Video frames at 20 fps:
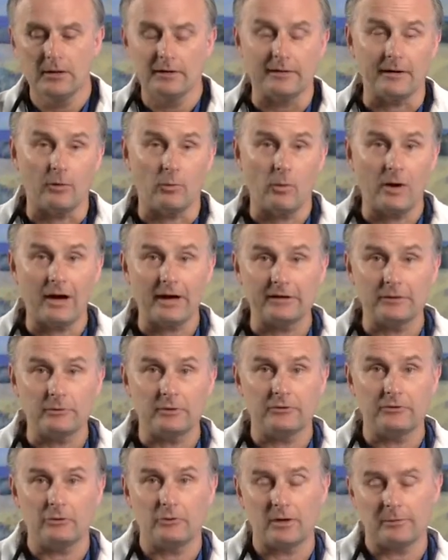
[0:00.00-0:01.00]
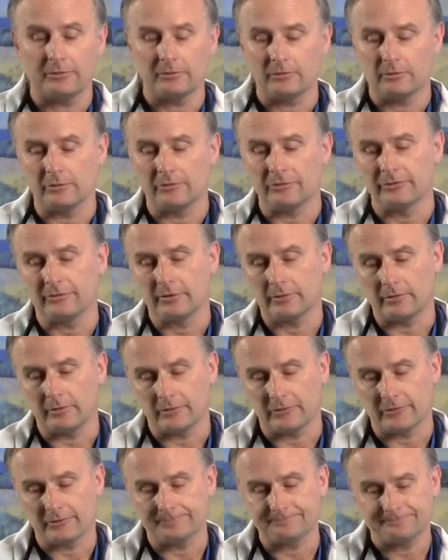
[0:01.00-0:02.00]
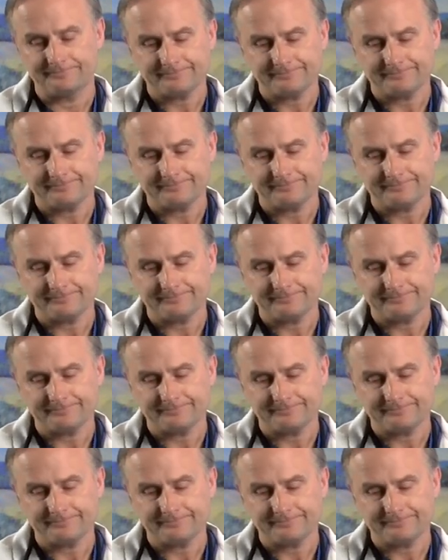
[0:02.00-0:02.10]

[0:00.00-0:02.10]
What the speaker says: Now, why do we do epidural steroids?